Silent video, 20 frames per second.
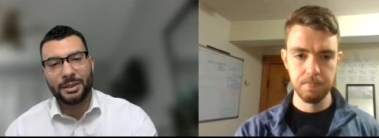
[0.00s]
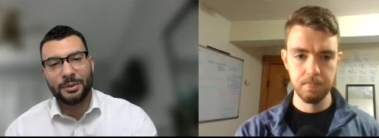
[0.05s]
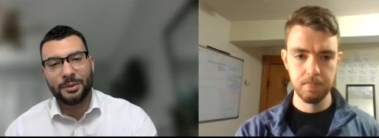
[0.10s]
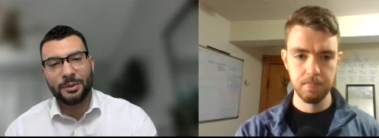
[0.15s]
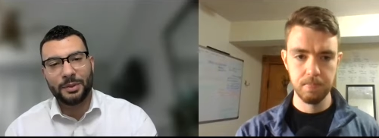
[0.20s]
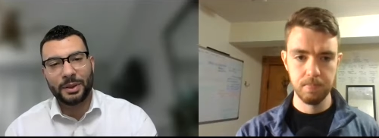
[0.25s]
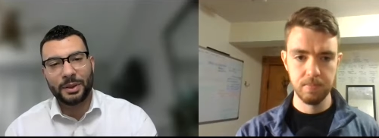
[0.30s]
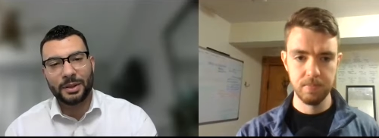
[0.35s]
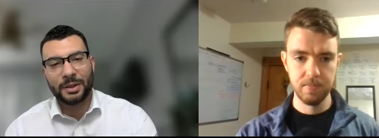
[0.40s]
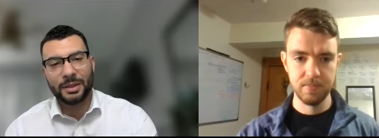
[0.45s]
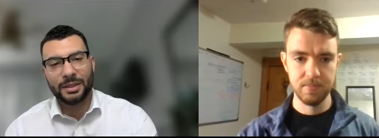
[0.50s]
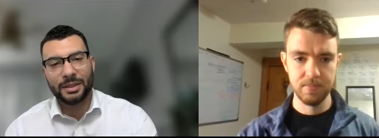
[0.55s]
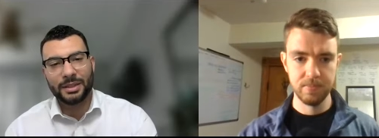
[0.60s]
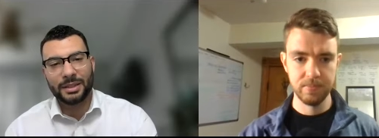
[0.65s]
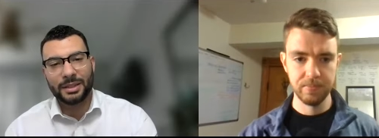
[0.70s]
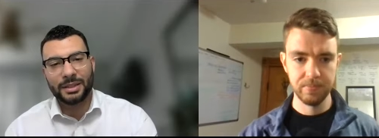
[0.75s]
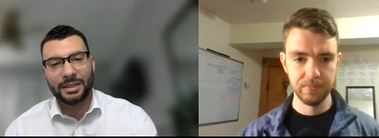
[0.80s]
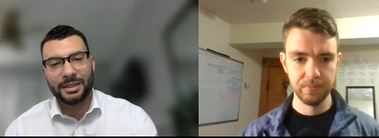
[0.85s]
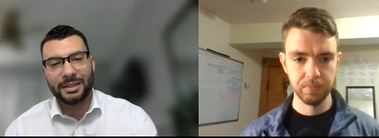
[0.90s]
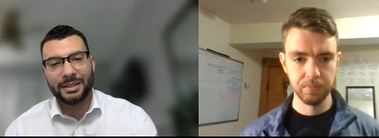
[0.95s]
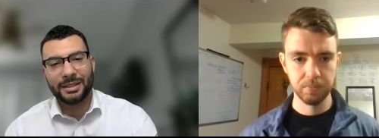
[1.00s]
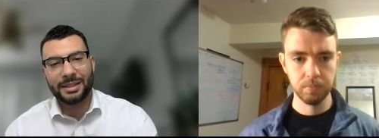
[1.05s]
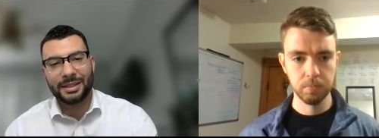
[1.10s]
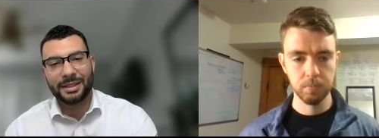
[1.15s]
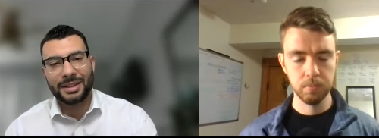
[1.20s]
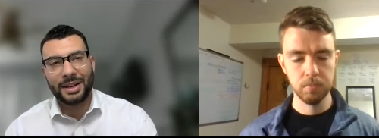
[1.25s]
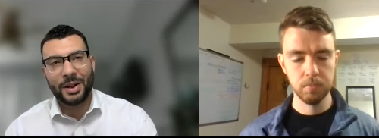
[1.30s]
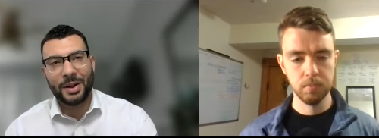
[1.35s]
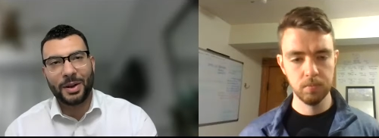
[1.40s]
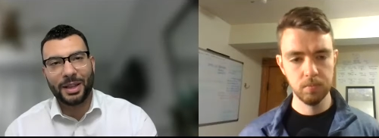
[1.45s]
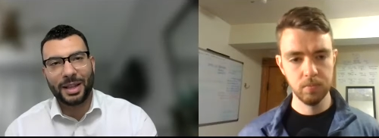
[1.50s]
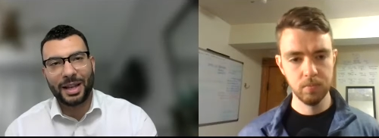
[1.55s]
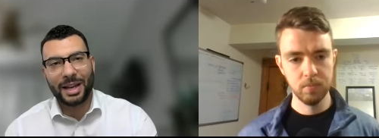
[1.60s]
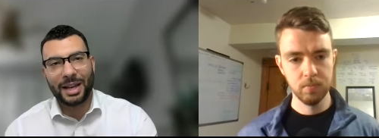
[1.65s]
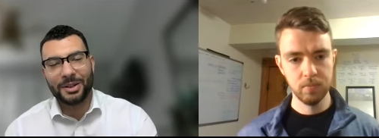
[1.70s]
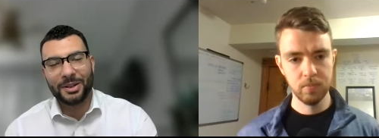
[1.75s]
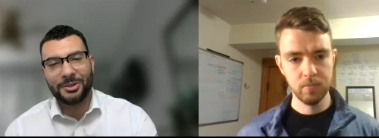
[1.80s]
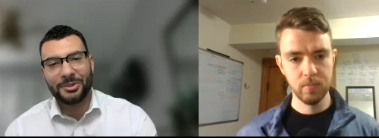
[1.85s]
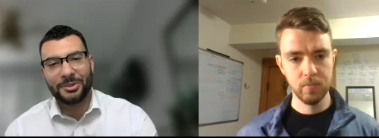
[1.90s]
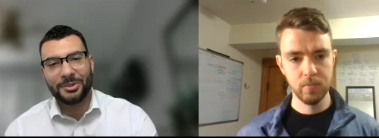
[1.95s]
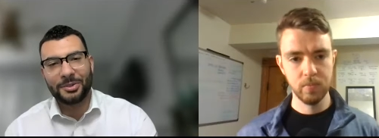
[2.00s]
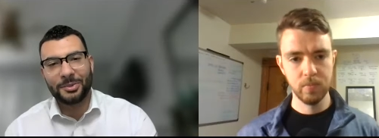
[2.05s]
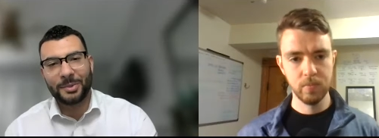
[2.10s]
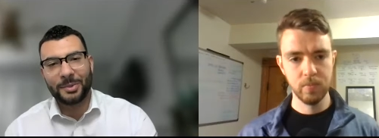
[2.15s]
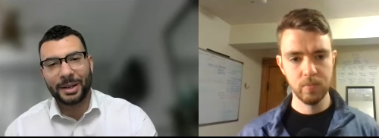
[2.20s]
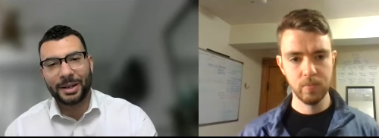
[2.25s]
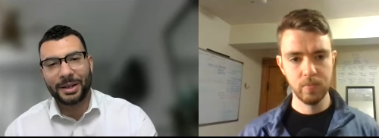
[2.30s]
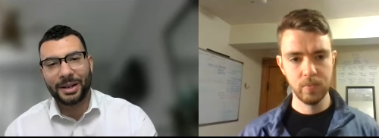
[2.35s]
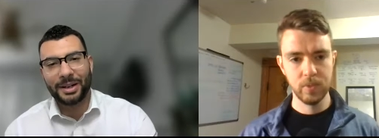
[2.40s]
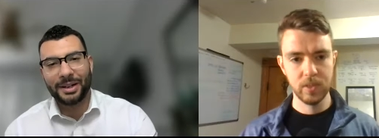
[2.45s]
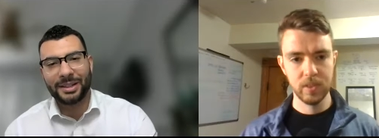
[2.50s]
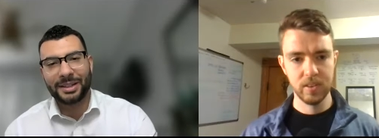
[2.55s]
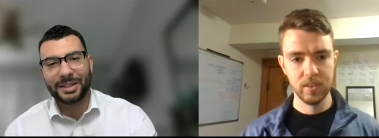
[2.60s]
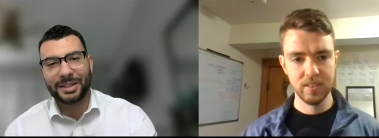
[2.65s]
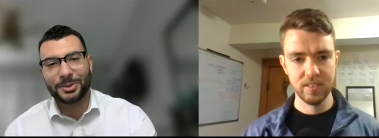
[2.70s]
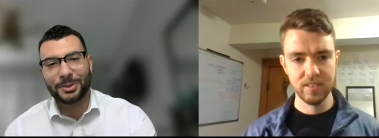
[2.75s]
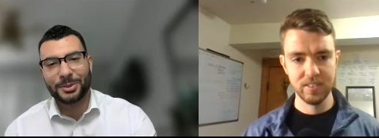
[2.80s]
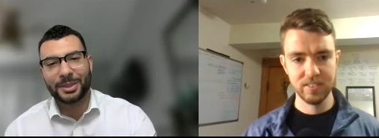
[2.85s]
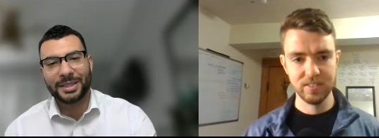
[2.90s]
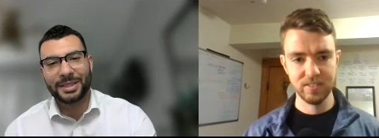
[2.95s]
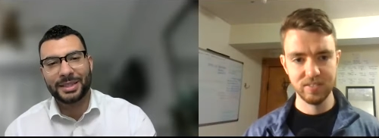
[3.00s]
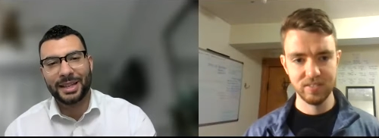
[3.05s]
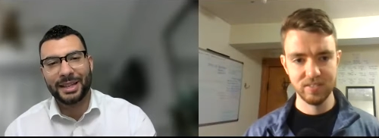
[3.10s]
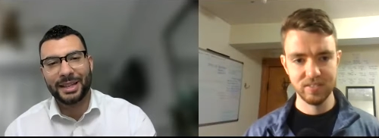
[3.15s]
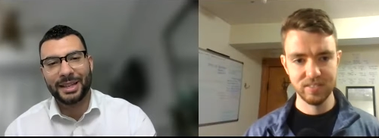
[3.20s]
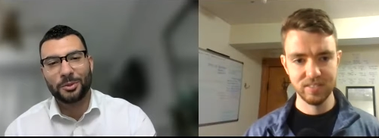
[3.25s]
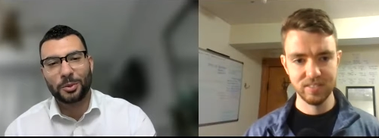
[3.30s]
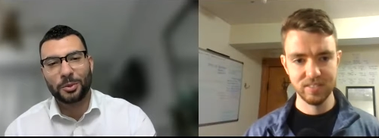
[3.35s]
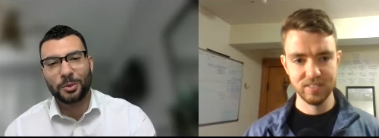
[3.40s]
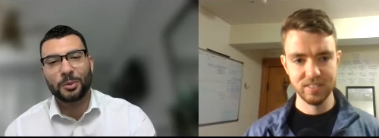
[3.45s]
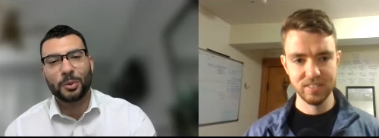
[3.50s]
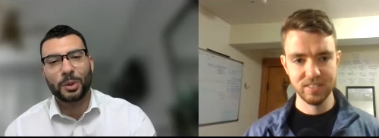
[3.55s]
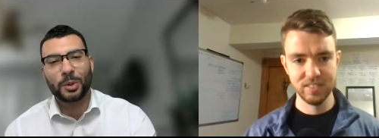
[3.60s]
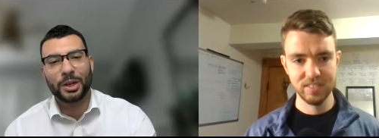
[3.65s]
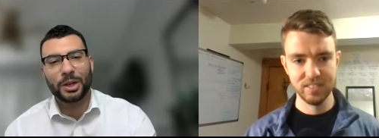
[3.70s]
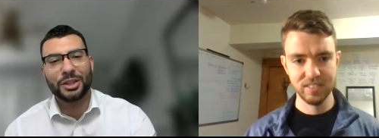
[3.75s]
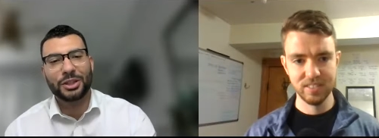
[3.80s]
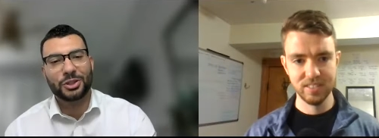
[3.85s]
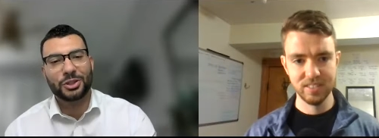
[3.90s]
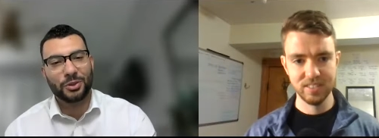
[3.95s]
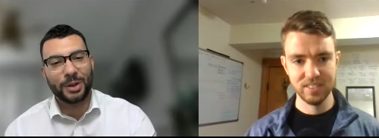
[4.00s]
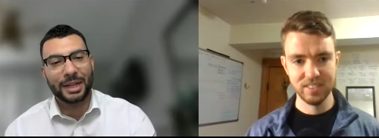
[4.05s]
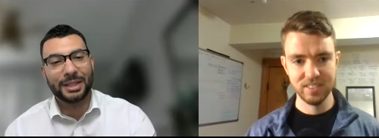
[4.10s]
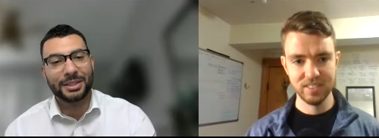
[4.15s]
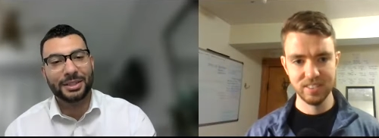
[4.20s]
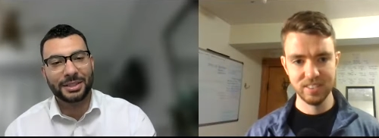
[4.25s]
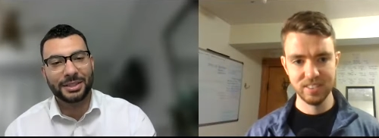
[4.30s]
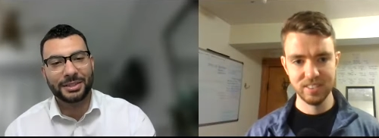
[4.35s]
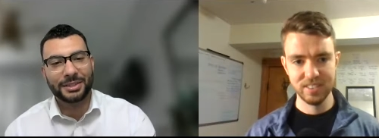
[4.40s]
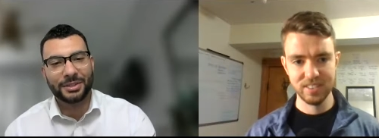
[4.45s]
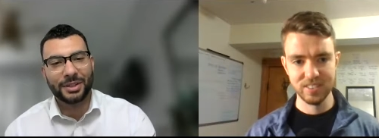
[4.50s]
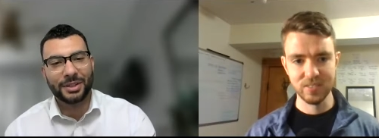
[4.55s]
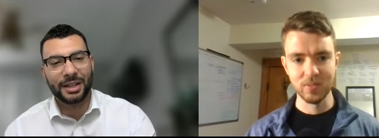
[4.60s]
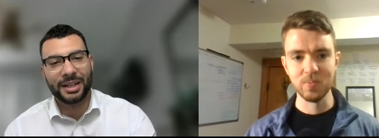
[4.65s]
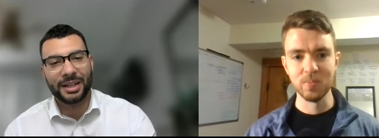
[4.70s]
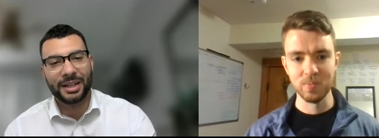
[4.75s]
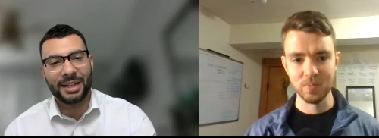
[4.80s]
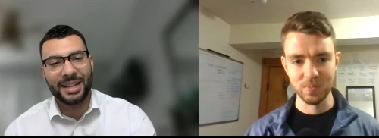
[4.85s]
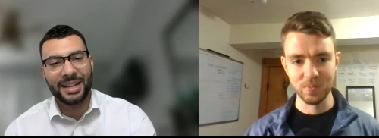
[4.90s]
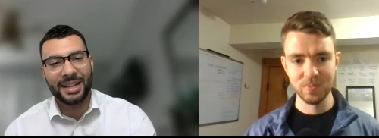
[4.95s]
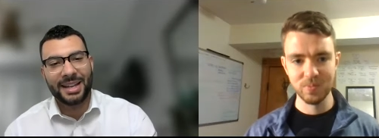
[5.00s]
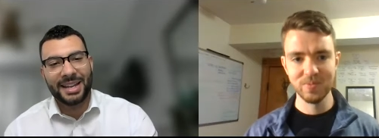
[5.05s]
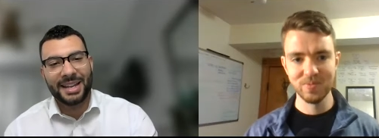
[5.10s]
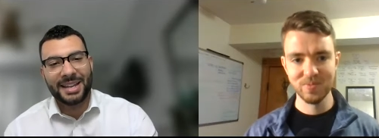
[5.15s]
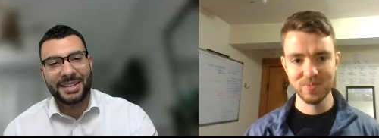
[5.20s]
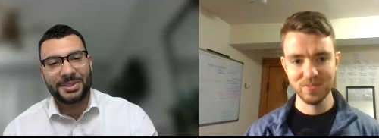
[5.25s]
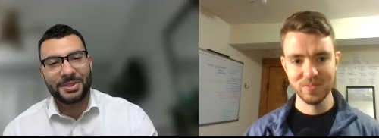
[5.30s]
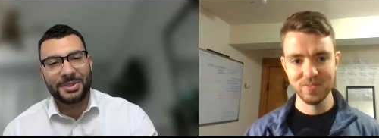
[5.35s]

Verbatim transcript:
Speaker 1: the field, and you know, a lot of my colleagues would say we're, we're in the trenches, right? Mm.